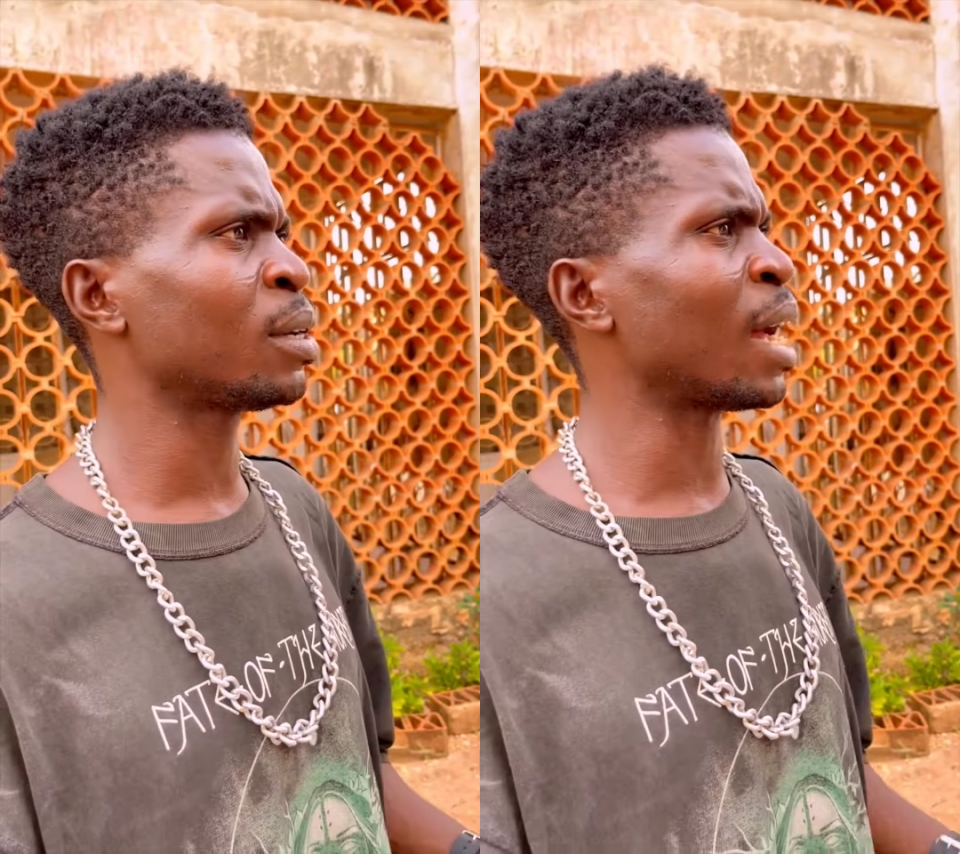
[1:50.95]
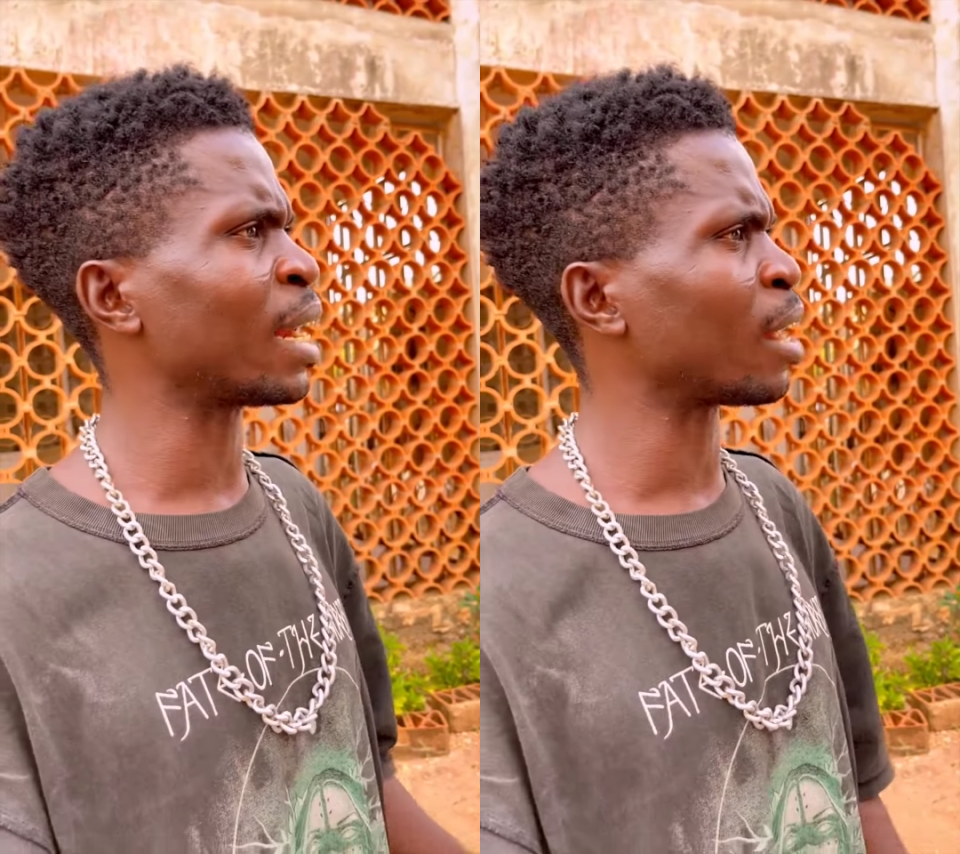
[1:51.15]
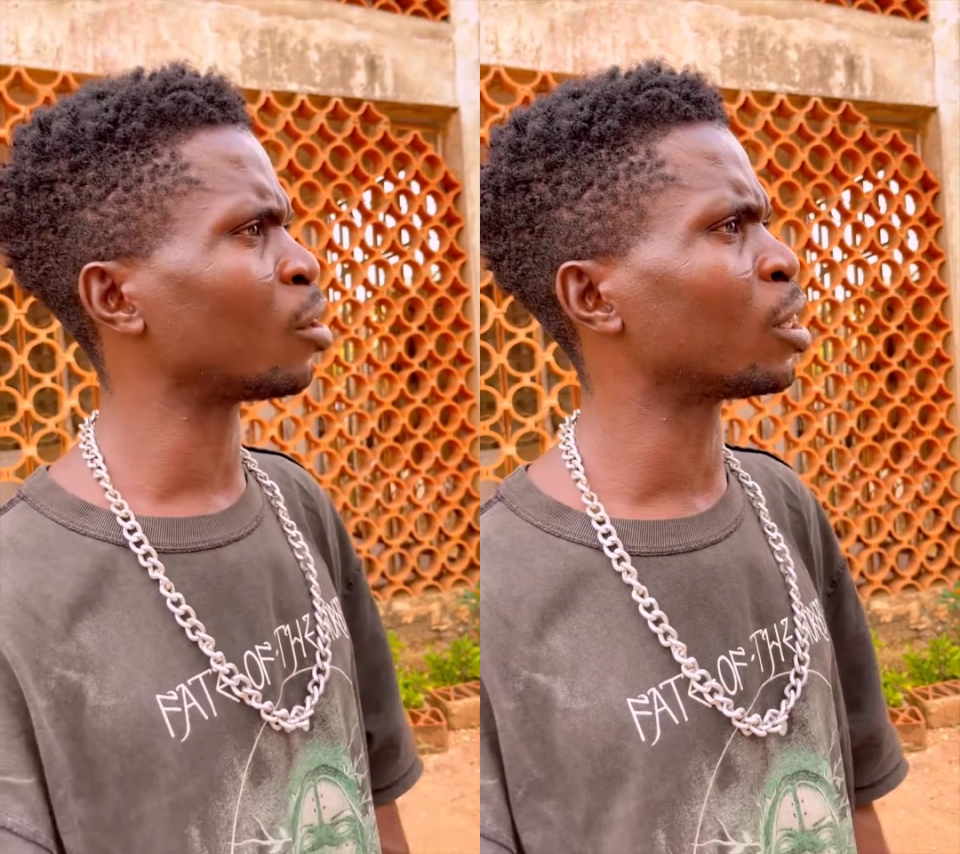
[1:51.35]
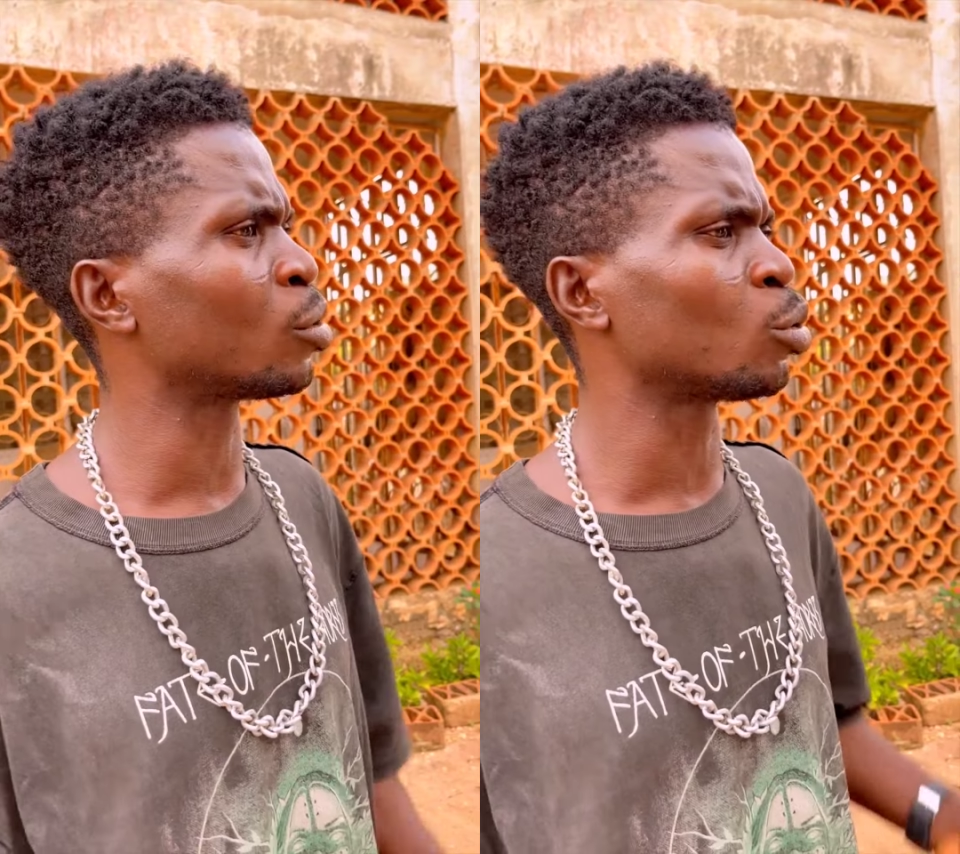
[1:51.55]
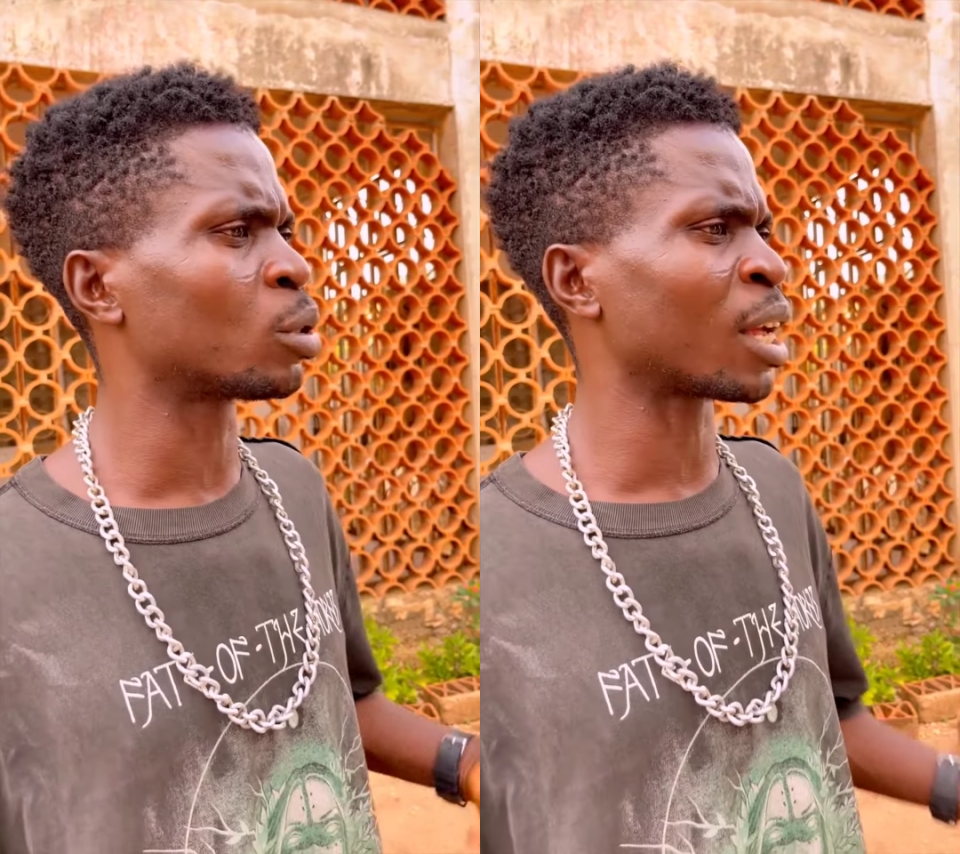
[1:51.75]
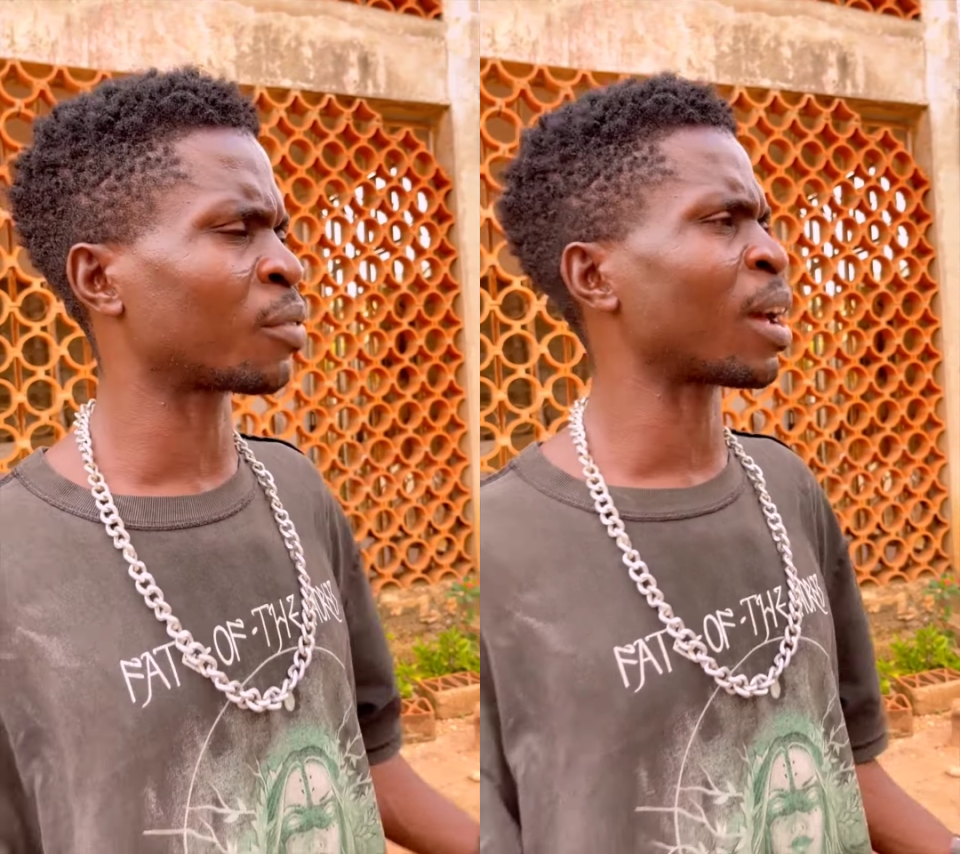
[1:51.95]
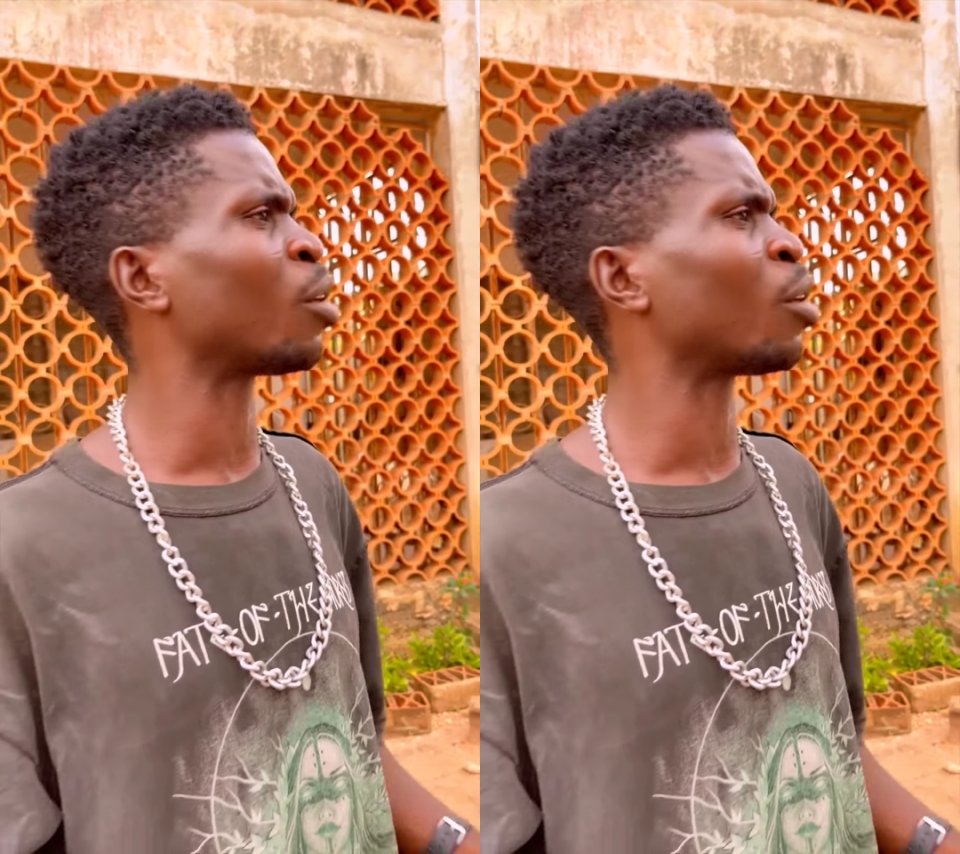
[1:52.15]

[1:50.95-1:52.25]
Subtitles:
and I know they do transfer.